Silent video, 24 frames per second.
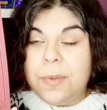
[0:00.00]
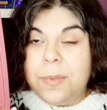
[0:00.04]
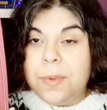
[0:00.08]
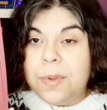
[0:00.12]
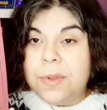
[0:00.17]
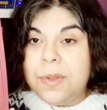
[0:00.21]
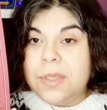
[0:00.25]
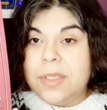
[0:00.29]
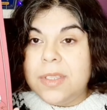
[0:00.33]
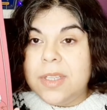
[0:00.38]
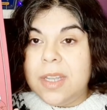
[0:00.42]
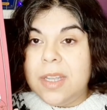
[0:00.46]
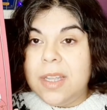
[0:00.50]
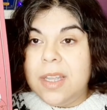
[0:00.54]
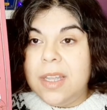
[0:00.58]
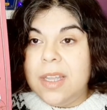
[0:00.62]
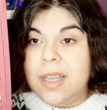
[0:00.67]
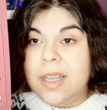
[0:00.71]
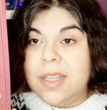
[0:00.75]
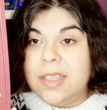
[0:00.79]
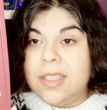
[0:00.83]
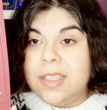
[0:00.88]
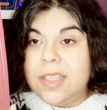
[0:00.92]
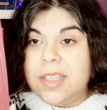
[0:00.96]
& Noble's
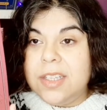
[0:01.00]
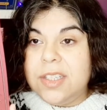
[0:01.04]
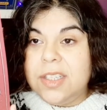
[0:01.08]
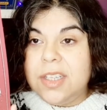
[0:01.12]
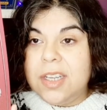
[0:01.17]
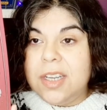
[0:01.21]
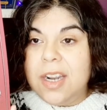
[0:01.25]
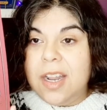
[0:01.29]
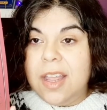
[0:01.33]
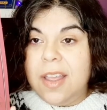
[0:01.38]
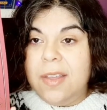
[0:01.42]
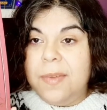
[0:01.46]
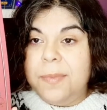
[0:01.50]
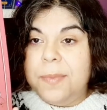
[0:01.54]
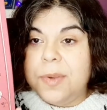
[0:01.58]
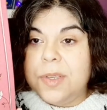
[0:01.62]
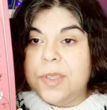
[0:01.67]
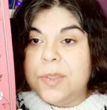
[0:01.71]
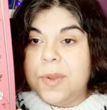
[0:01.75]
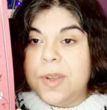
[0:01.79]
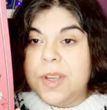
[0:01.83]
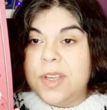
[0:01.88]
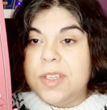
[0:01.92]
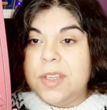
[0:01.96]
edition
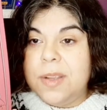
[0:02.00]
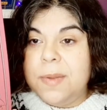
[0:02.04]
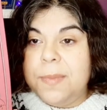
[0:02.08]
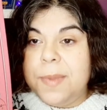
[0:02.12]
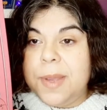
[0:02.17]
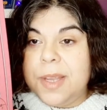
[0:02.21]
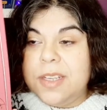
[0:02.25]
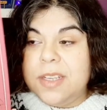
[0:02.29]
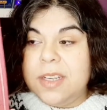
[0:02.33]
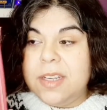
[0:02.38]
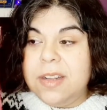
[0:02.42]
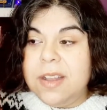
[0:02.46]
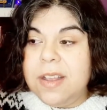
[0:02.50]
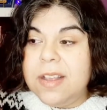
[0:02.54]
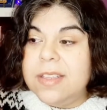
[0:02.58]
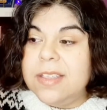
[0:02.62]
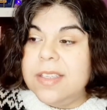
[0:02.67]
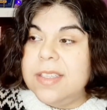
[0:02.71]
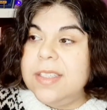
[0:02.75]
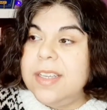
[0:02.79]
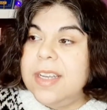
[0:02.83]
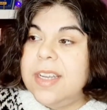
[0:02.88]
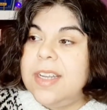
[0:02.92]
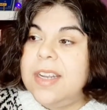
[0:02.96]
of Persuasion by Jane
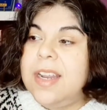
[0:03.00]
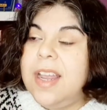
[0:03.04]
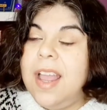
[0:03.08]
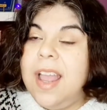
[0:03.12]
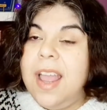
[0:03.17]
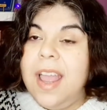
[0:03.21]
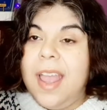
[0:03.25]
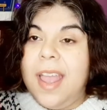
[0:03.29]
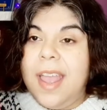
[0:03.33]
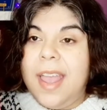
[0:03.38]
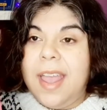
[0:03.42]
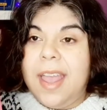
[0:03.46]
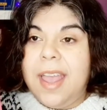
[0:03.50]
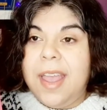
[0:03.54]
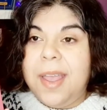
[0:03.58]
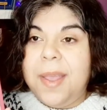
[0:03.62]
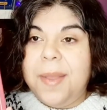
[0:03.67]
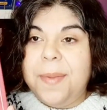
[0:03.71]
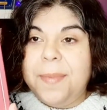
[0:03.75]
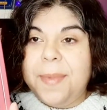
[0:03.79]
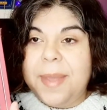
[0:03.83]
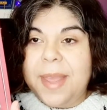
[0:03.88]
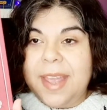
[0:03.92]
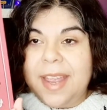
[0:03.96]
Austen.
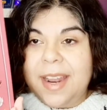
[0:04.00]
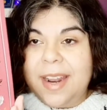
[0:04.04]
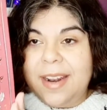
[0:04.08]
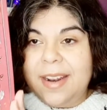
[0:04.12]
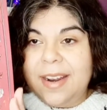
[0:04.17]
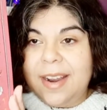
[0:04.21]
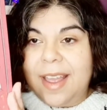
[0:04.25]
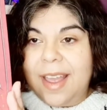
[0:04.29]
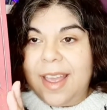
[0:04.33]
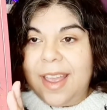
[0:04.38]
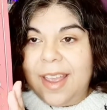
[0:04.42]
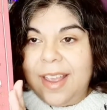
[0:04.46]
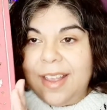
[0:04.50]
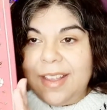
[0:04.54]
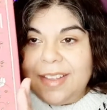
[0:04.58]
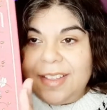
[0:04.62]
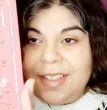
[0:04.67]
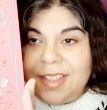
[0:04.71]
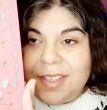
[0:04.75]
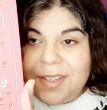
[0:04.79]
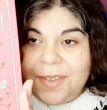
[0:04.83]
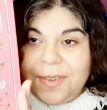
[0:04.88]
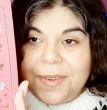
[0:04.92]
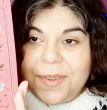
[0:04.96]
And
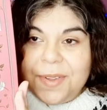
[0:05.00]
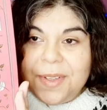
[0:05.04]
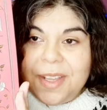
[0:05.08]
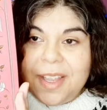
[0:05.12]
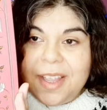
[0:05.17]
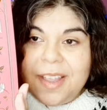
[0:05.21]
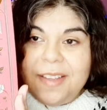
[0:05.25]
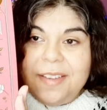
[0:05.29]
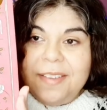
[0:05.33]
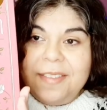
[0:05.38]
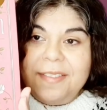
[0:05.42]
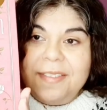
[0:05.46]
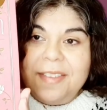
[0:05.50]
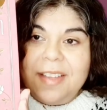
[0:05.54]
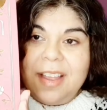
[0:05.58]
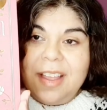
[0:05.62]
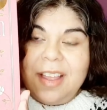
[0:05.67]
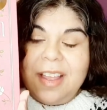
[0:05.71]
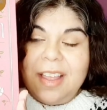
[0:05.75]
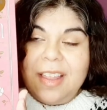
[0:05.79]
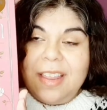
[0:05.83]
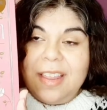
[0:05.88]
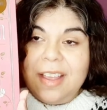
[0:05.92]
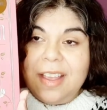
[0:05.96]
I do love
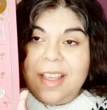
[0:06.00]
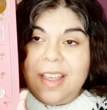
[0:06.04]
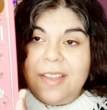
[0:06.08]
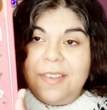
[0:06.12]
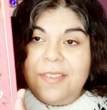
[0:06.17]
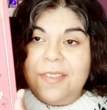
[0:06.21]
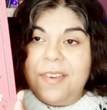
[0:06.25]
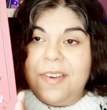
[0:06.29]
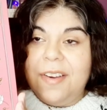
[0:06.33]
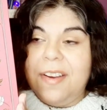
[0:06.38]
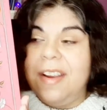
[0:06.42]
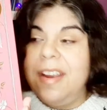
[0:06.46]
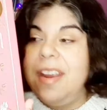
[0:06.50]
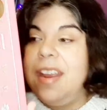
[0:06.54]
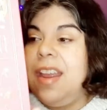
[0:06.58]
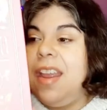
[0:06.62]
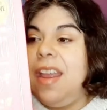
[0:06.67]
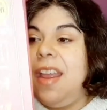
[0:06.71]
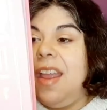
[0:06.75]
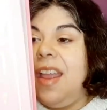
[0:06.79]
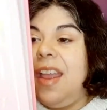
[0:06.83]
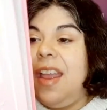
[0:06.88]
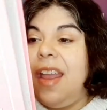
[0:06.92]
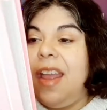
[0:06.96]
the cover
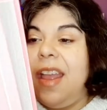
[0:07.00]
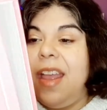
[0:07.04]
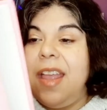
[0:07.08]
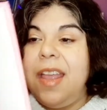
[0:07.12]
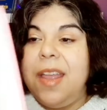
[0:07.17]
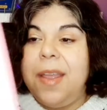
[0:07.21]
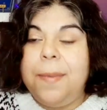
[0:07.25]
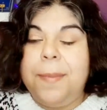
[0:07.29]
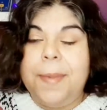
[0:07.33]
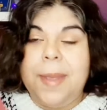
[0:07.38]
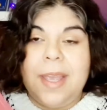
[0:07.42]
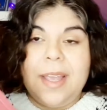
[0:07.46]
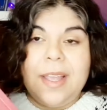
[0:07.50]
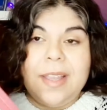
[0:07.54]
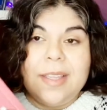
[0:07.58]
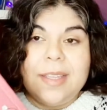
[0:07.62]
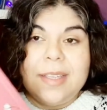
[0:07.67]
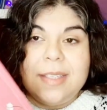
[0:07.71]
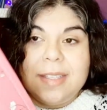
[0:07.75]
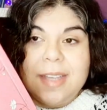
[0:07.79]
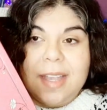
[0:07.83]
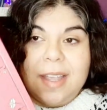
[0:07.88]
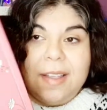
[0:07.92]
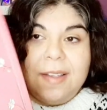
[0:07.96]

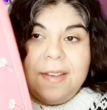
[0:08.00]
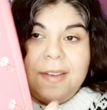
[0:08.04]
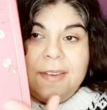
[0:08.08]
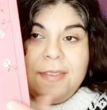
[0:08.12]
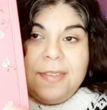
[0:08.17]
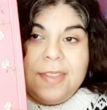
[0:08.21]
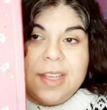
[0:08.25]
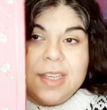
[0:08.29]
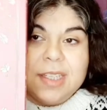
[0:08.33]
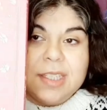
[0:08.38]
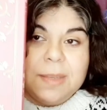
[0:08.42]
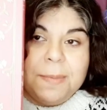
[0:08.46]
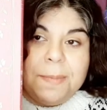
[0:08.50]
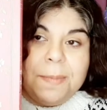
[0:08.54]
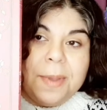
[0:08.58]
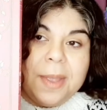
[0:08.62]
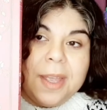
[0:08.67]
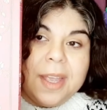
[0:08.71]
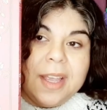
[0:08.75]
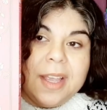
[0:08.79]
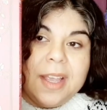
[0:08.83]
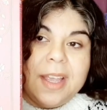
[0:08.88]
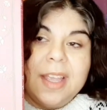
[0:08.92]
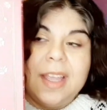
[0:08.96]
and the style of this
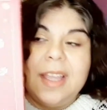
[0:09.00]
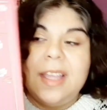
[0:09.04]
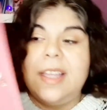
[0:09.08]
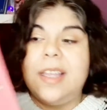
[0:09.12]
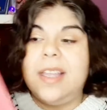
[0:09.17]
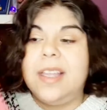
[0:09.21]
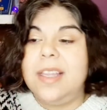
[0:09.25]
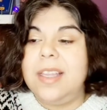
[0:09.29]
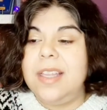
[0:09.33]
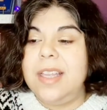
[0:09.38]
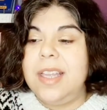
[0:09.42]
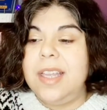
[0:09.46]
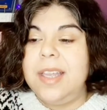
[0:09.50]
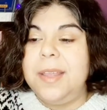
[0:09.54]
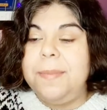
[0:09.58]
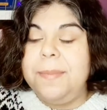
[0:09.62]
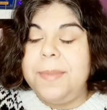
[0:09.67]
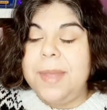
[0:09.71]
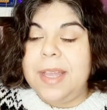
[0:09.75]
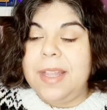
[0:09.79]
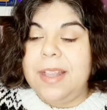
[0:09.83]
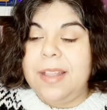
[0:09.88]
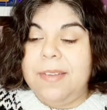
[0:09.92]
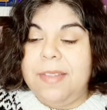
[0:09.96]
book.
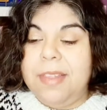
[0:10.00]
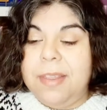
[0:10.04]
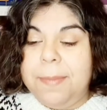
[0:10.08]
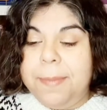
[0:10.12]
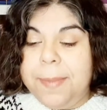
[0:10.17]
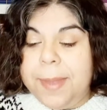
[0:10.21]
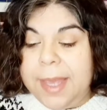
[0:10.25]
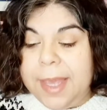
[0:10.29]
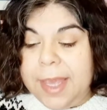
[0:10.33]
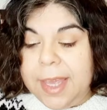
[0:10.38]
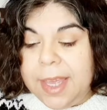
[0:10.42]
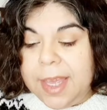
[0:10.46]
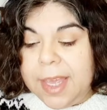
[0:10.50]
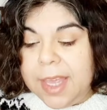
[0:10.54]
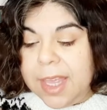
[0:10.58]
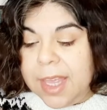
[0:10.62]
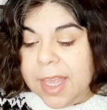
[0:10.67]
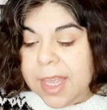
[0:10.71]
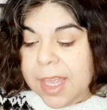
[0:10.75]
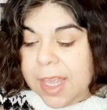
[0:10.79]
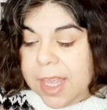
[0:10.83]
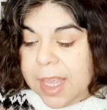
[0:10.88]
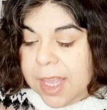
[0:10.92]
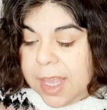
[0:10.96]
I love the
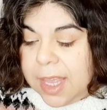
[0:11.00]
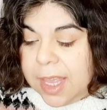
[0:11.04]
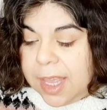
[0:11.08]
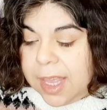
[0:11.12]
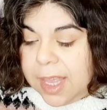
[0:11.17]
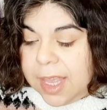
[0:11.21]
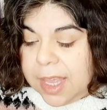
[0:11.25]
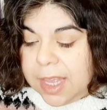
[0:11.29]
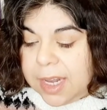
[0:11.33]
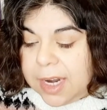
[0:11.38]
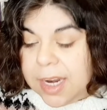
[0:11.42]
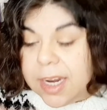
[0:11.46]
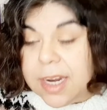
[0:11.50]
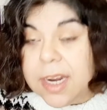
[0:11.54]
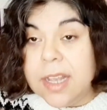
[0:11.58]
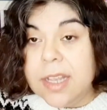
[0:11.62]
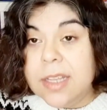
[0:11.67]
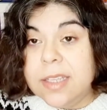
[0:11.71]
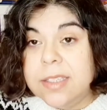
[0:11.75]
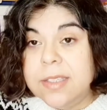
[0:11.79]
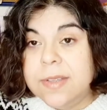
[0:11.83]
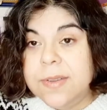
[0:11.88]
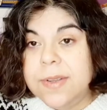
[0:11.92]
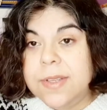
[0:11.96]
pink. And
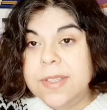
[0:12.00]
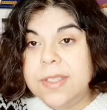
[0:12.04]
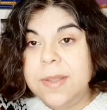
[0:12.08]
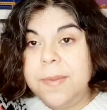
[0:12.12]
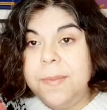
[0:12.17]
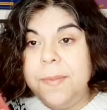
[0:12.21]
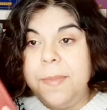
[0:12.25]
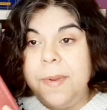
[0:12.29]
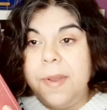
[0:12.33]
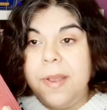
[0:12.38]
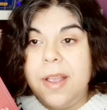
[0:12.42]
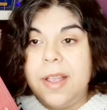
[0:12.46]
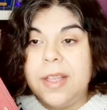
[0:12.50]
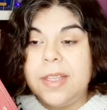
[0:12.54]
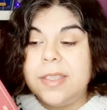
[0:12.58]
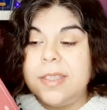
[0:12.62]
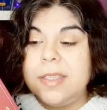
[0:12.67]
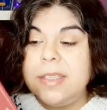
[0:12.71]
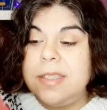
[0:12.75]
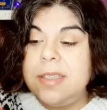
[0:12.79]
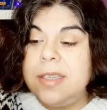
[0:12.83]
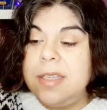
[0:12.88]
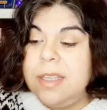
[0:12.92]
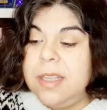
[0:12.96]
it also is
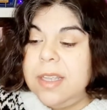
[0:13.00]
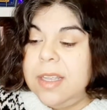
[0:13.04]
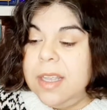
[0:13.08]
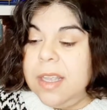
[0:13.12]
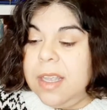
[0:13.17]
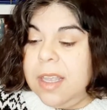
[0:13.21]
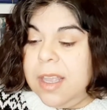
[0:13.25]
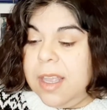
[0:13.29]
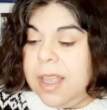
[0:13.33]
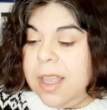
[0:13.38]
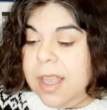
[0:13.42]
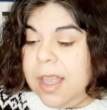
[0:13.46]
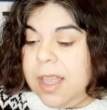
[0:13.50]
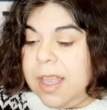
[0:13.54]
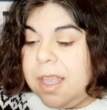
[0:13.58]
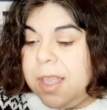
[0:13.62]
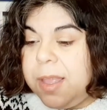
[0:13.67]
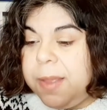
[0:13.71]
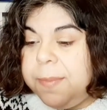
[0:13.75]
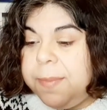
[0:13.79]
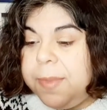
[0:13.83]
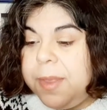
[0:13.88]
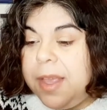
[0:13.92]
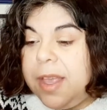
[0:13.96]
embossed.
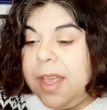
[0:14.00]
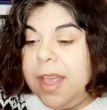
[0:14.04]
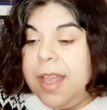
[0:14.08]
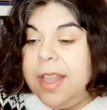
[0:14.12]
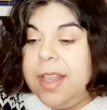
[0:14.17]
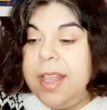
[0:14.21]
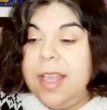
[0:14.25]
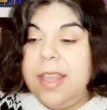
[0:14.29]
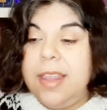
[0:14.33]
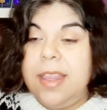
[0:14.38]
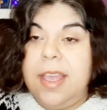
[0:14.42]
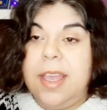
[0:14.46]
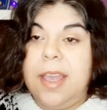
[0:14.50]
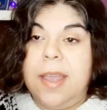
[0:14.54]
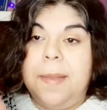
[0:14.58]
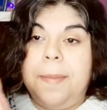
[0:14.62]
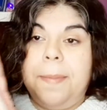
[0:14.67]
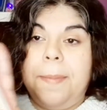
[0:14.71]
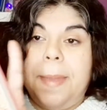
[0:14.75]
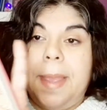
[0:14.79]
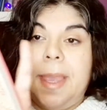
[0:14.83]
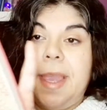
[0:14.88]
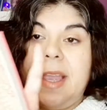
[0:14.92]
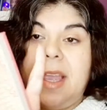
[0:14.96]
I like the
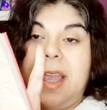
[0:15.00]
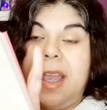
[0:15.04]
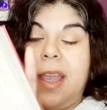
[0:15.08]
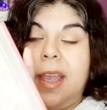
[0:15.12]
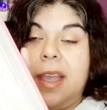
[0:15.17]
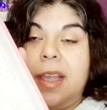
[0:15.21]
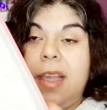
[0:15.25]
end